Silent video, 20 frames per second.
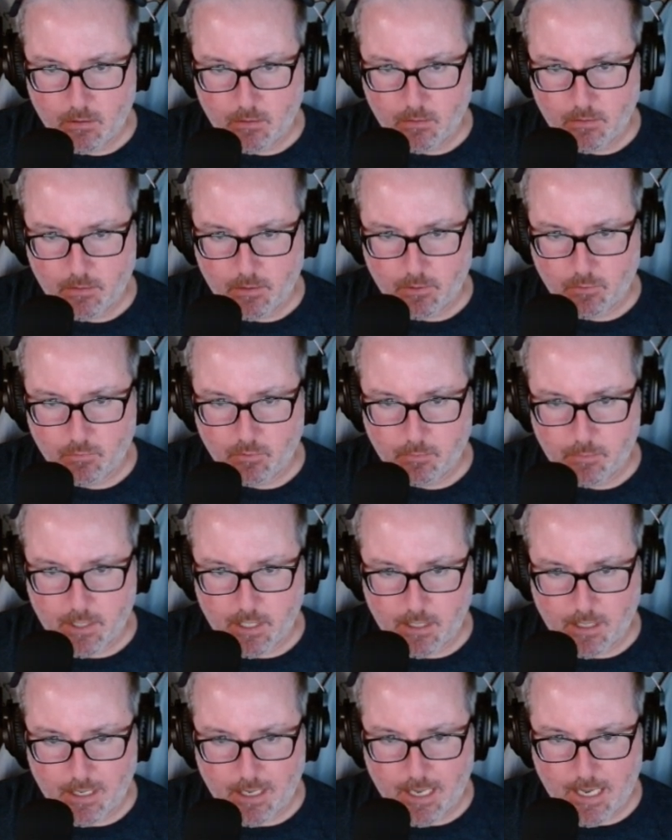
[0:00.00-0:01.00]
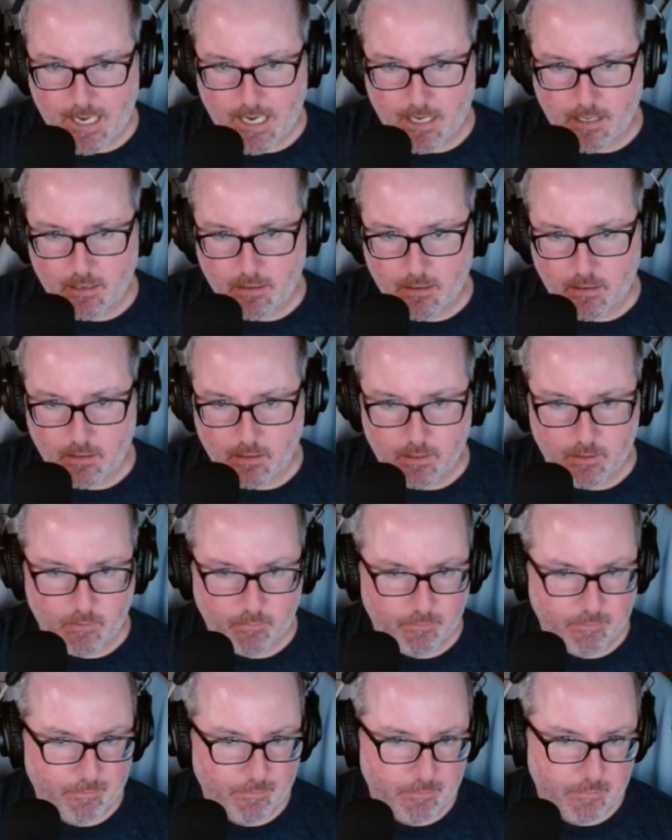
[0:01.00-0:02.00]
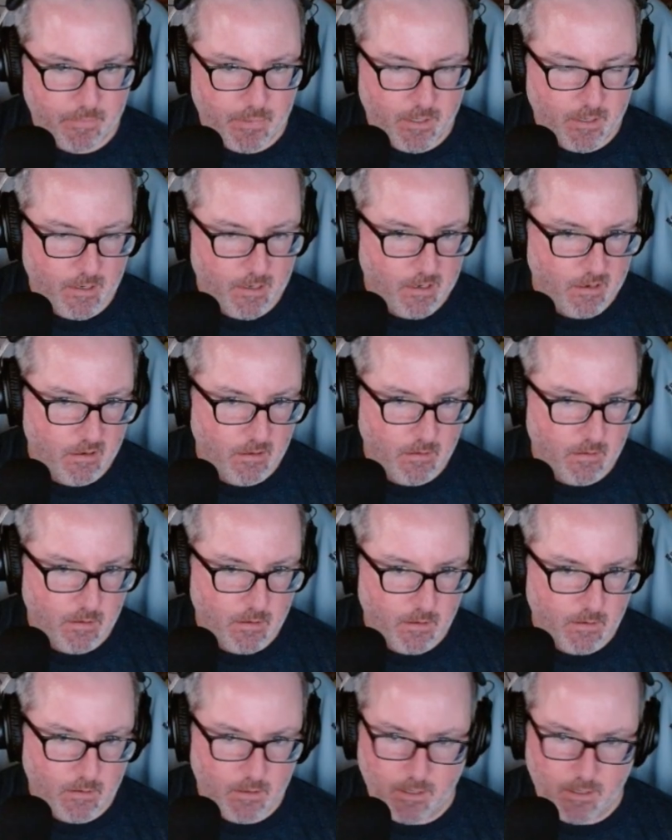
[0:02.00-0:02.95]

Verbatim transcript: This would be an 8-9 pair.